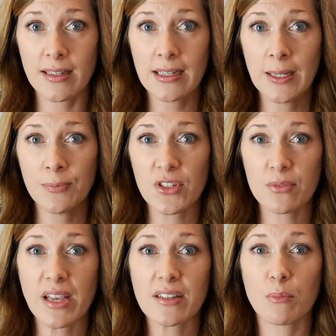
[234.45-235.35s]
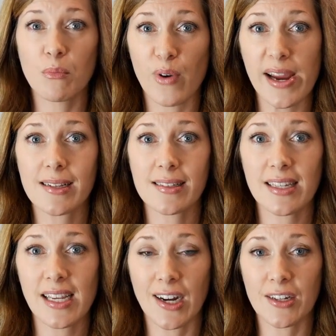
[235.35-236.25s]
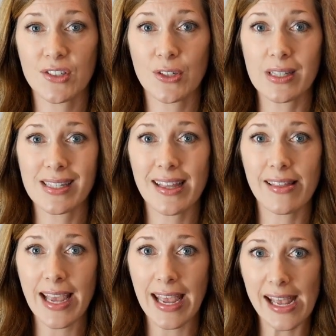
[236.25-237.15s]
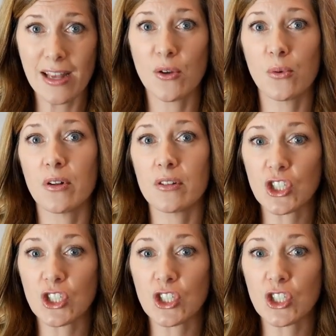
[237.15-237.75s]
I'll just make some breaks here so you can see the annual